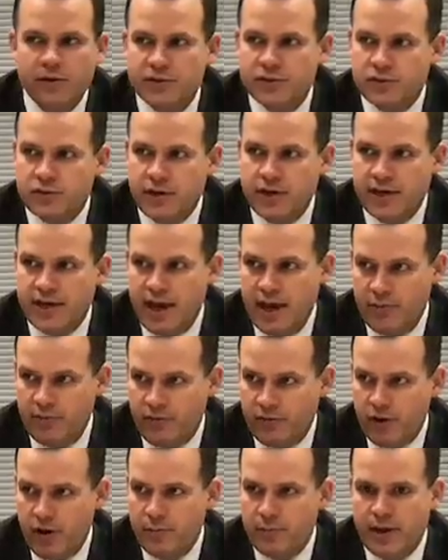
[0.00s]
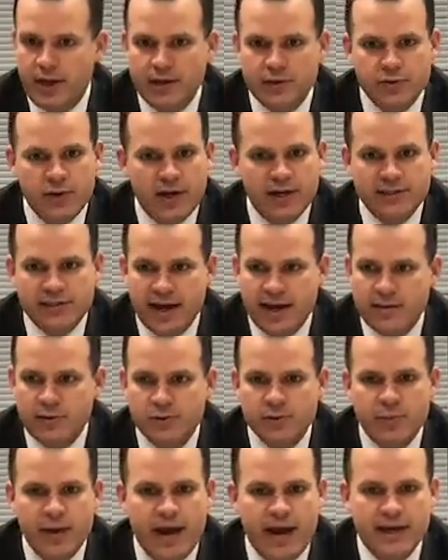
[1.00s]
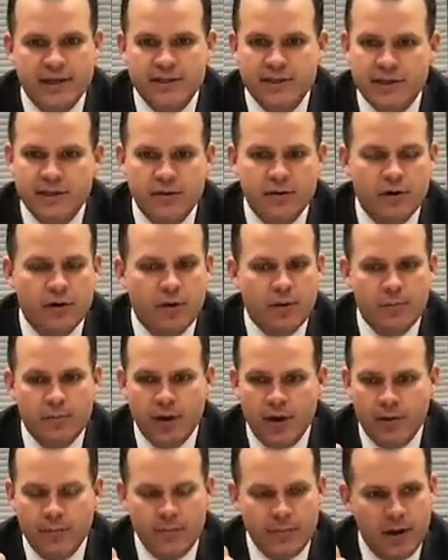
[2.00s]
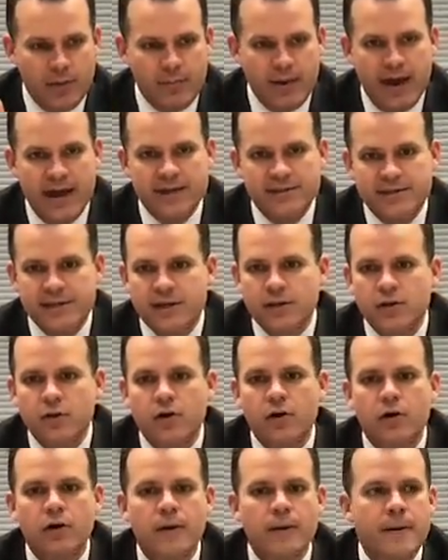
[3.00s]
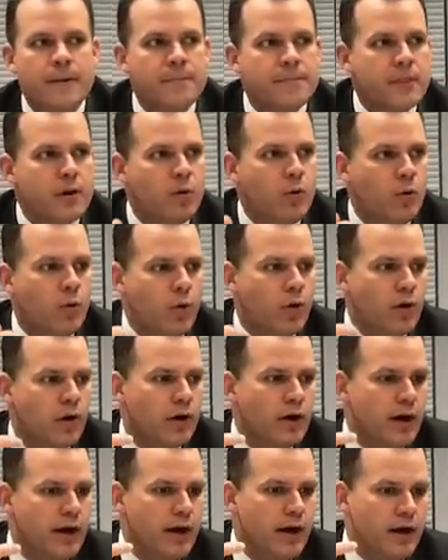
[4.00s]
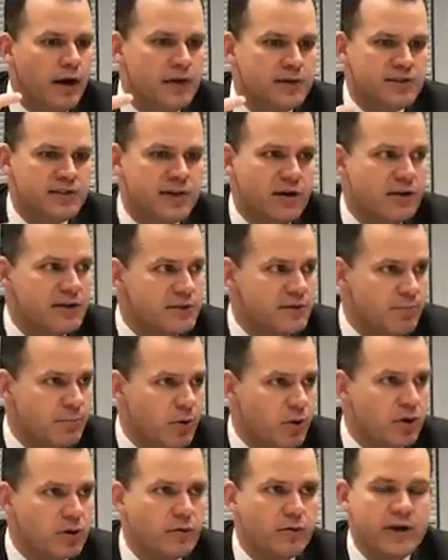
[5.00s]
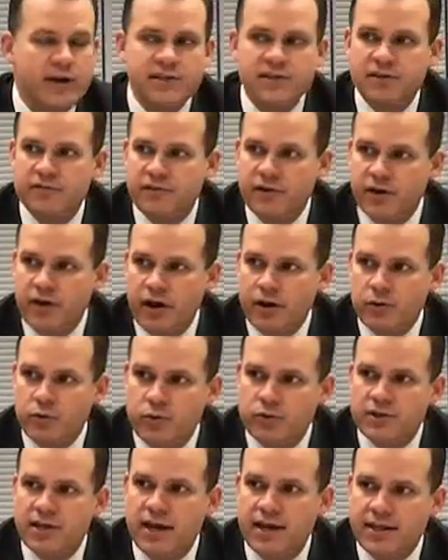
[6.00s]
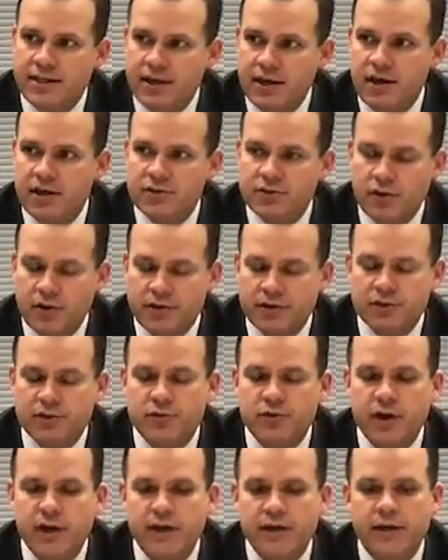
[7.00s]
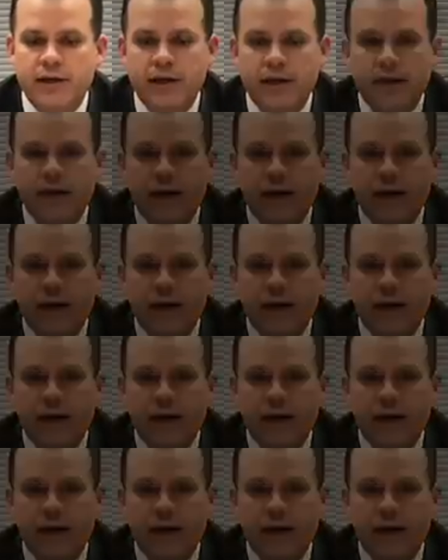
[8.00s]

on the street came from, and try to tie those back to either a bad dealer or a series of burglaries to figure out who's getting the guns on the street.